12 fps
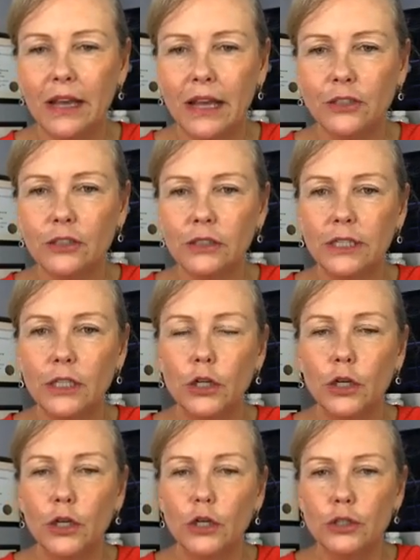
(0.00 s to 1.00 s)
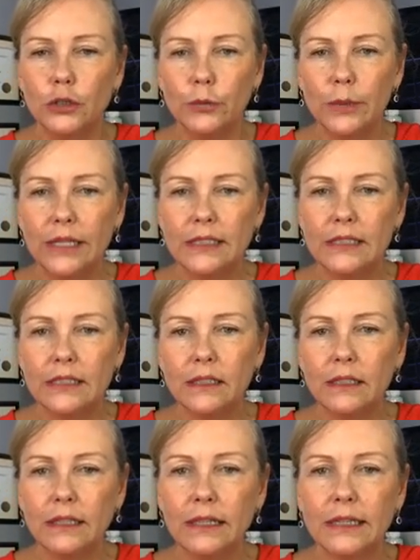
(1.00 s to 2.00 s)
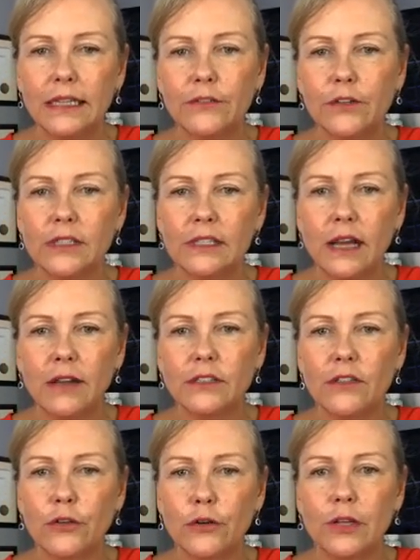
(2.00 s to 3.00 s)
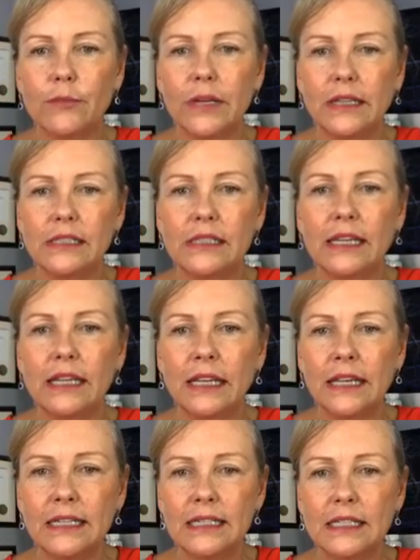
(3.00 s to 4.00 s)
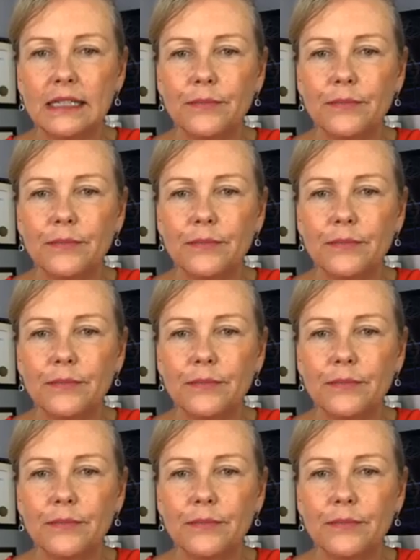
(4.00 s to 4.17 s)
Angeli, do we still give ourselves 30 minutes to eat